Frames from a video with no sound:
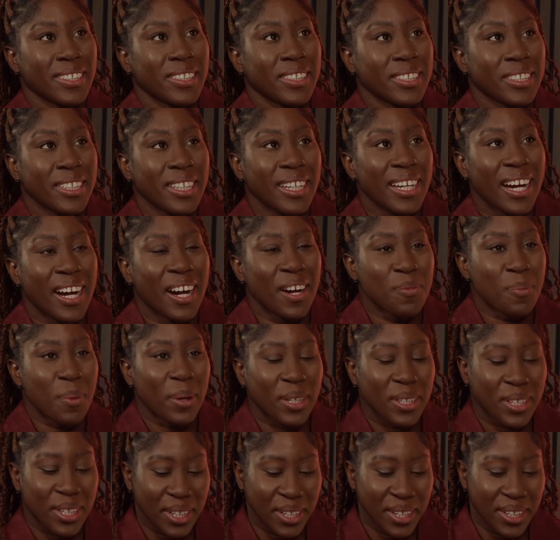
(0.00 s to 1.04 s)
Yeah, I've
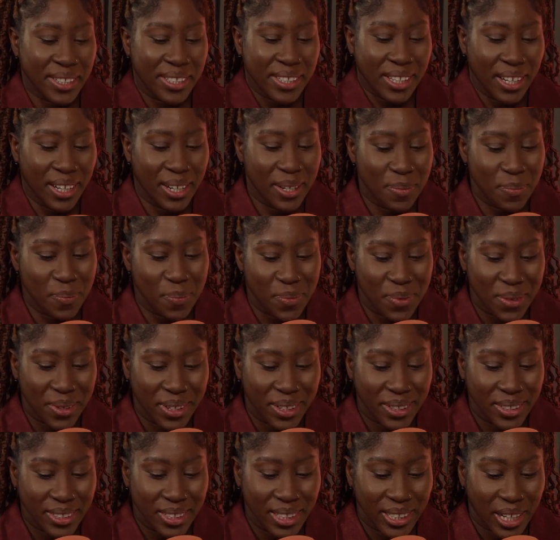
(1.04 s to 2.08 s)
been good.
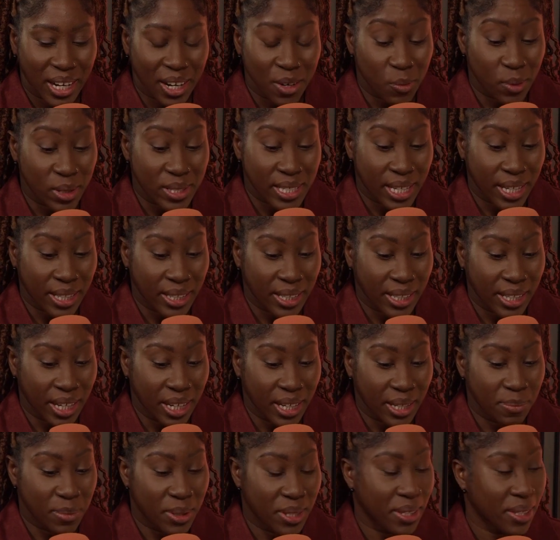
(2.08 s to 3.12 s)
I was at the
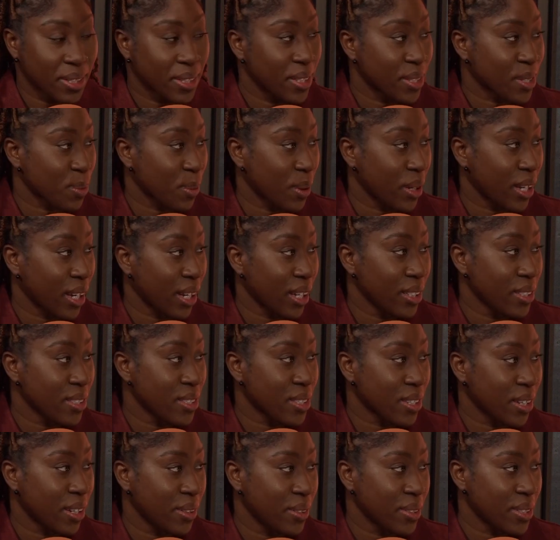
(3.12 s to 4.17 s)
game this weekend,
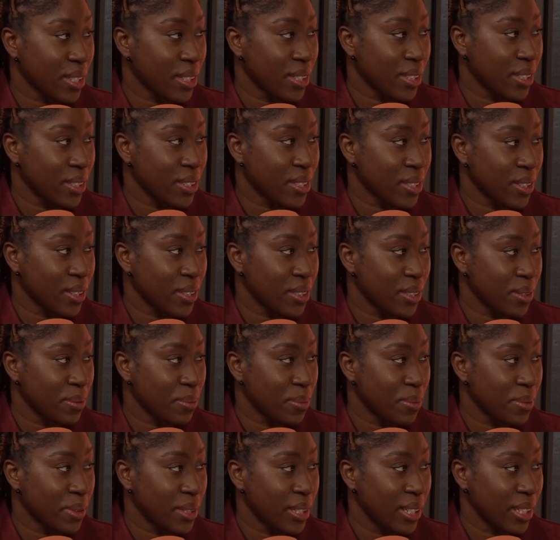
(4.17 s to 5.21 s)
so I was at the
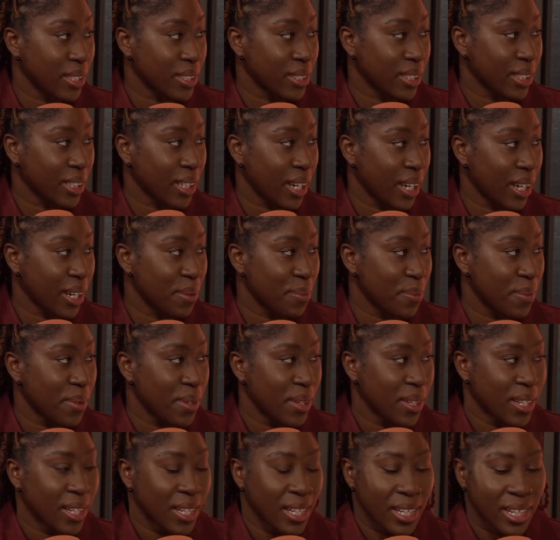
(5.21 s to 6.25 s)
Tottenham-Leicester game.
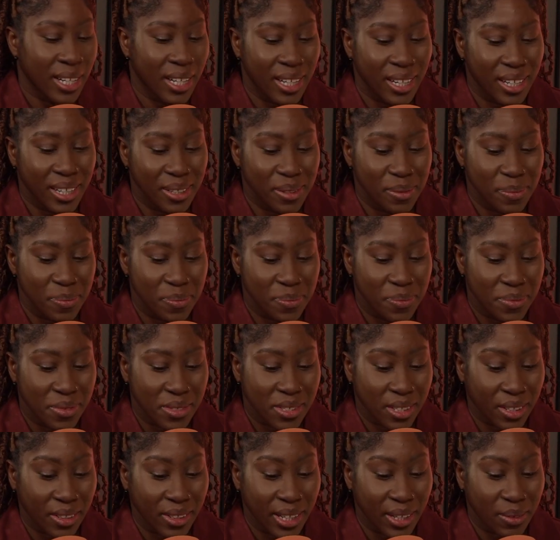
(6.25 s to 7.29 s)
Nice.
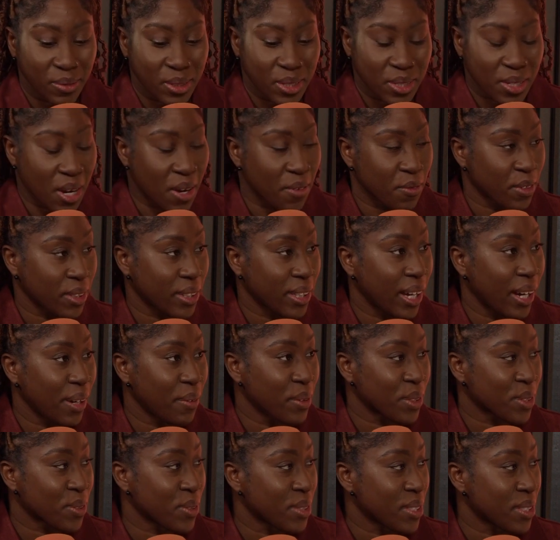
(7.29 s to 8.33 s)
So yeah, I was covering that,
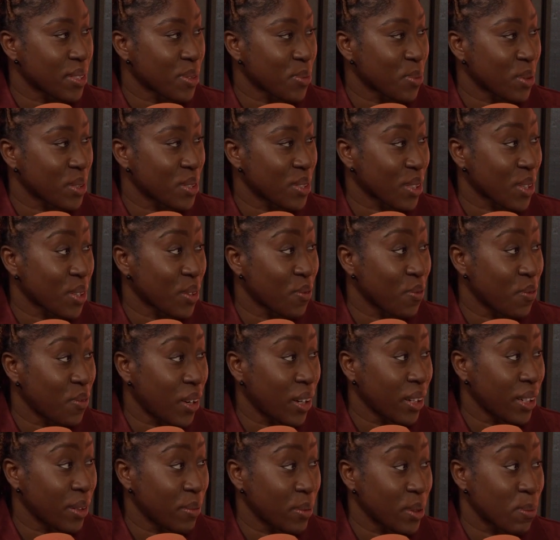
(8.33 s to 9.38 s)
which was good
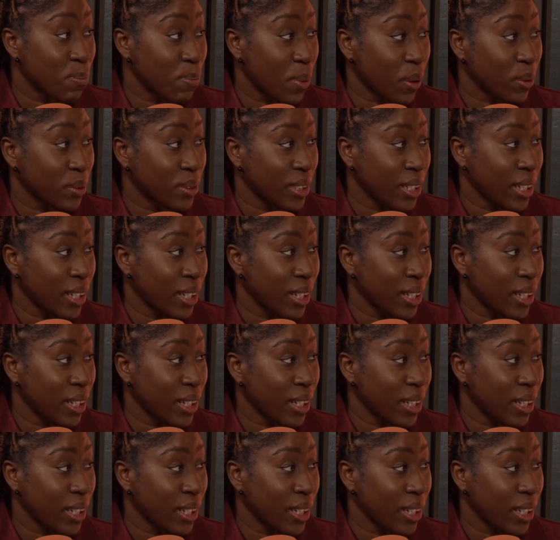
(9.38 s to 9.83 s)
fun. It was Baltic.